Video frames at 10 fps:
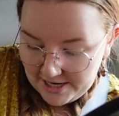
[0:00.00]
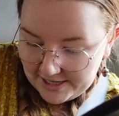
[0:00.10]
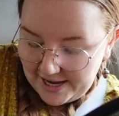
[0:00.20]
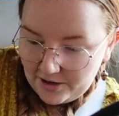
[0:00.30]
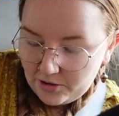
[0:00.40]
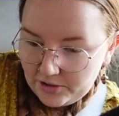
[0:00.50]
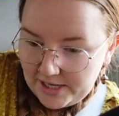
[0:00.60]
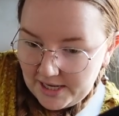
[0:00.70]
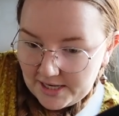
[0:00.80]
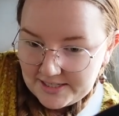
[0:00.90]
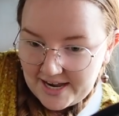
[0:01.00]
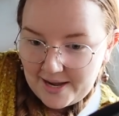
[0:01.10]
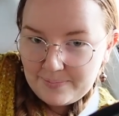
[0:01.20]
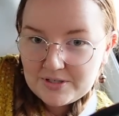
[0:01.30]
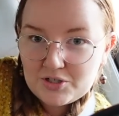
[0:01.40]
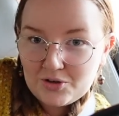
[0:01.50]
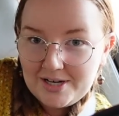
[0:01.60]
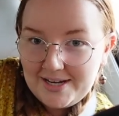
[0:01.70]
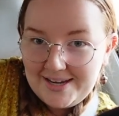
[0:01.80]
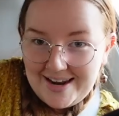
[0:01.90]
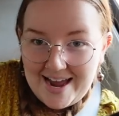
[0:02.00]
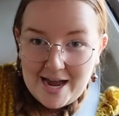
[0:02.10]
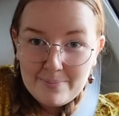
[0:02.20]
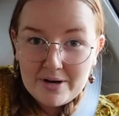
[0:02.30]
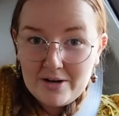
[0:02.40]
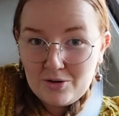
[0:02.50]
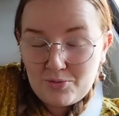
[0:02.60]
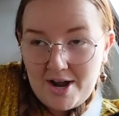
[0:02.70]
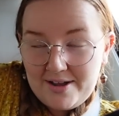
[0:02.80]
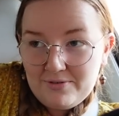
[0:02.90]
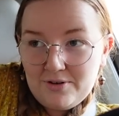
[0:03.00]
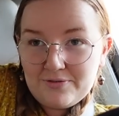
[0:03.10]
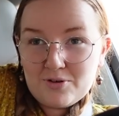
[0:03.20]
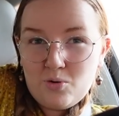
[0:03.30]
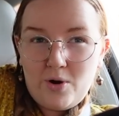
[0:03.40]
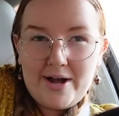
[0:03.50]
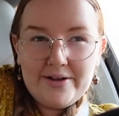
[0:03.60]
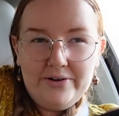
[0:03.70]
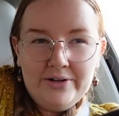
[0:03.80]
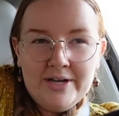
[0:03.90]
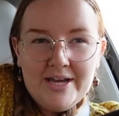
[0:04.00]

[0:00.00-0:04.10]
Carole King Tapestry and ABBA Arrival for a while,